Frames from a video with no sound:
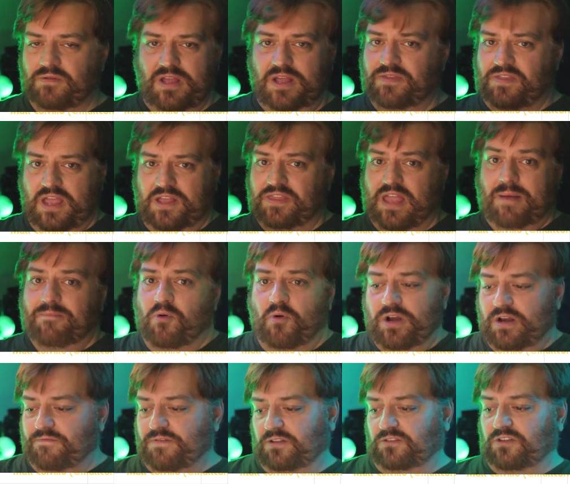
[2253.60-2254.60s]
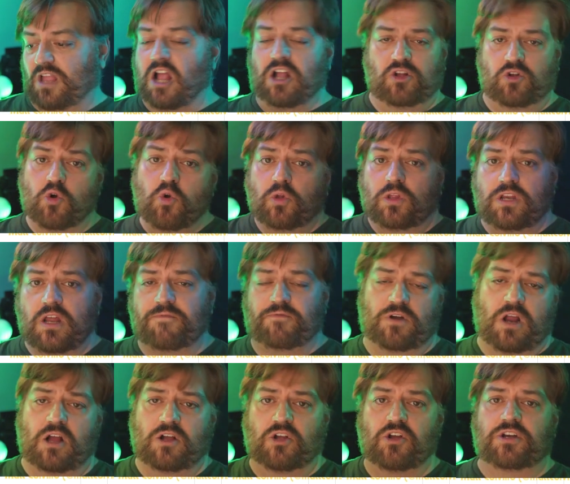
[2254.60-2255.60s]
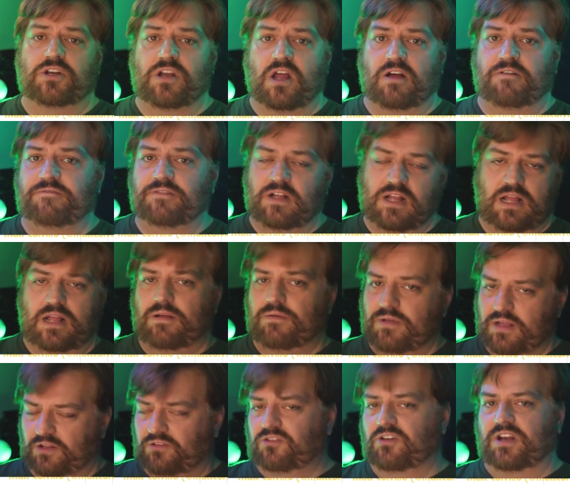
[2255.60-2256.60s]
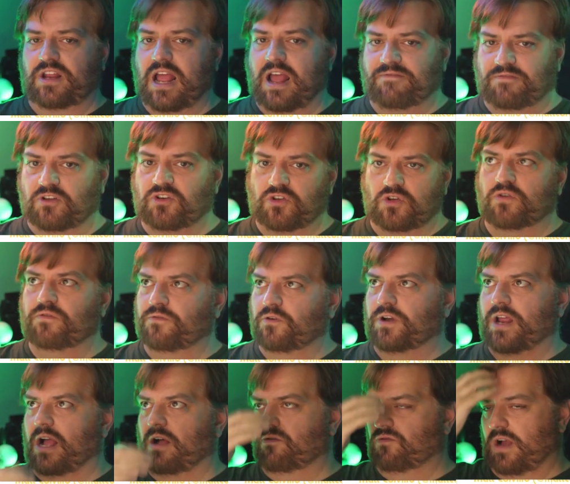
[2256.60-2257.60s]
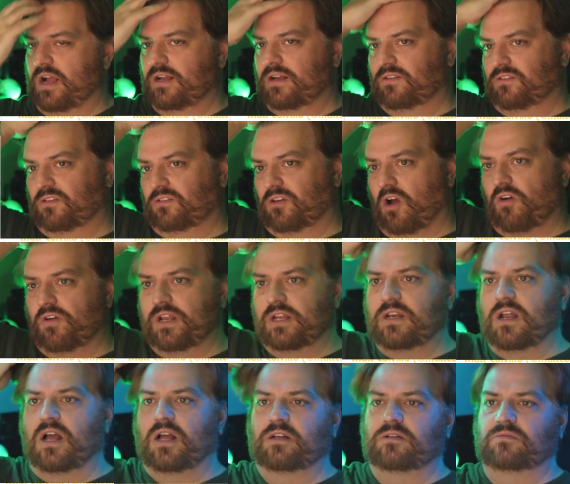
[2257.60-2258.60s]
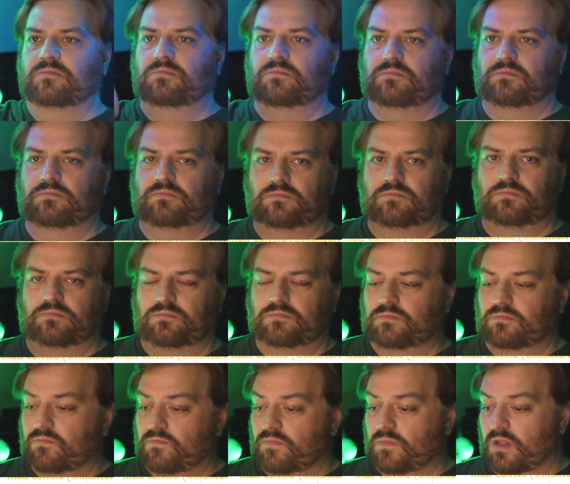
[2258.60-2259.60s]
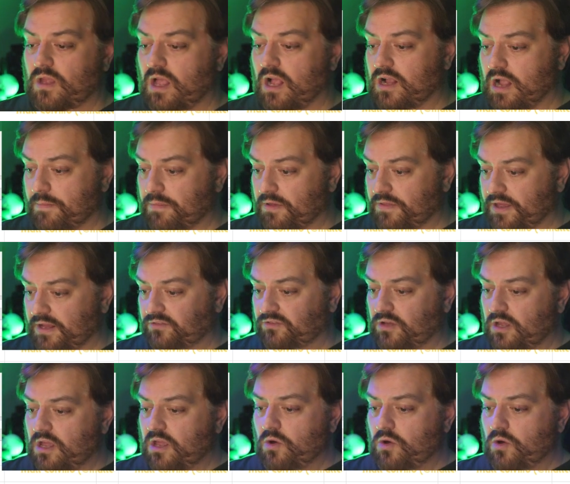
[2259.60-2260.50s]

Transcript: if it's not cool enough or not good enough, it's going to have to do for now, right? Because it's already done a couple of things.